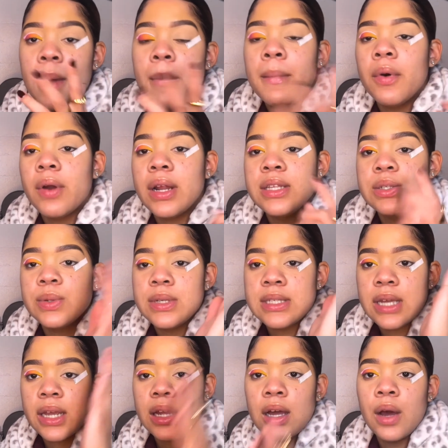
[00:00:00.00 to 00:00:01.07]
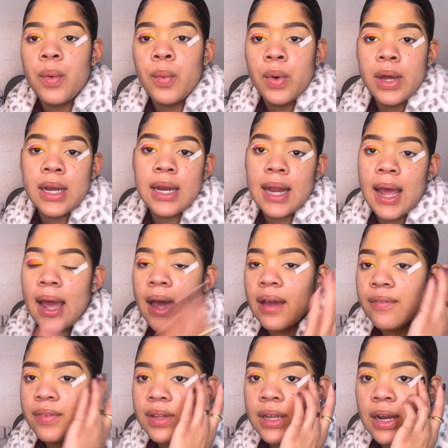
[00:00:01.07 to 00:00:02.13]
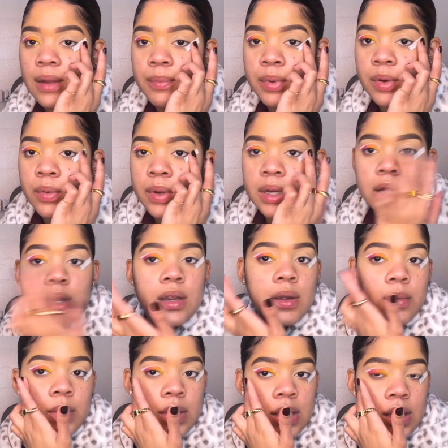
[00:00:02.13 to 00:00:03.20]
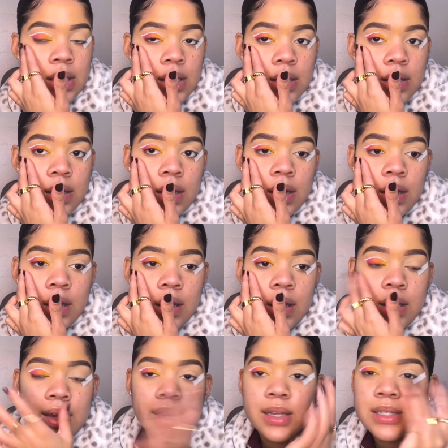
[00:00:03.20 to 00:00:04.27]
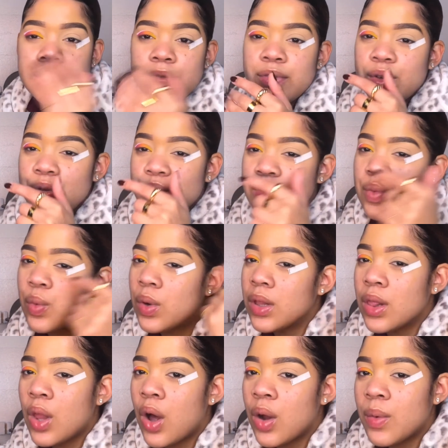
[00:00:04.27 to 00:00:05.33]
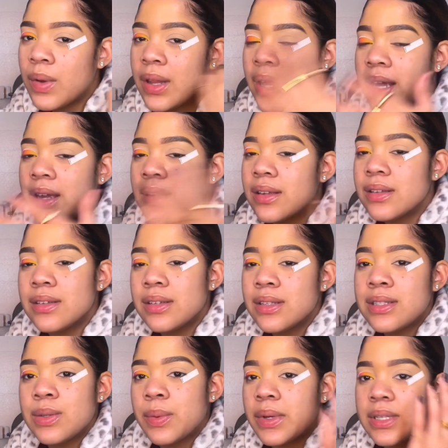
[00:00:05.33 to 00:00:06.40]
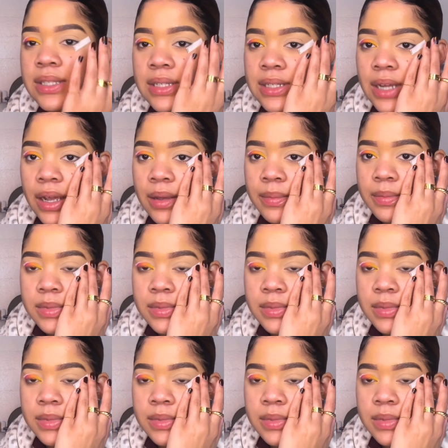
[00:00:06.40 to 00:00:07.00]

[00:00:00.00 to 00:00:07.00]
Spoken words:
What I do is I cut one in half and then I put one here, because if you use one long one, like, it's a waste of time.